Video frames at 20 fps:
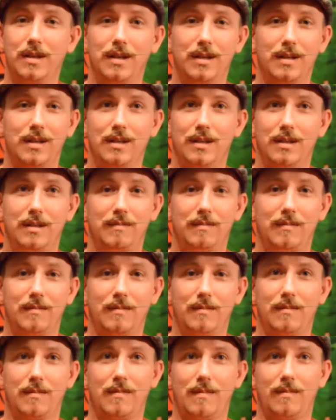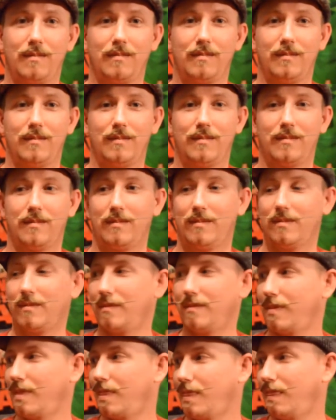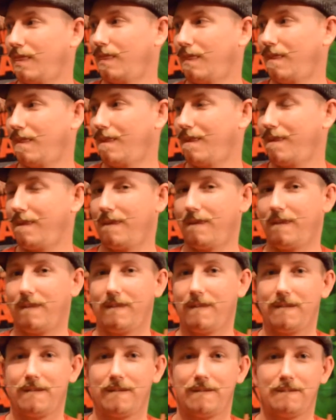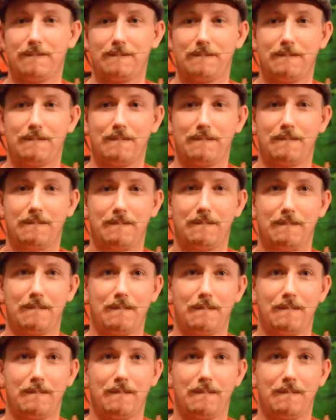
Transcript: (silent)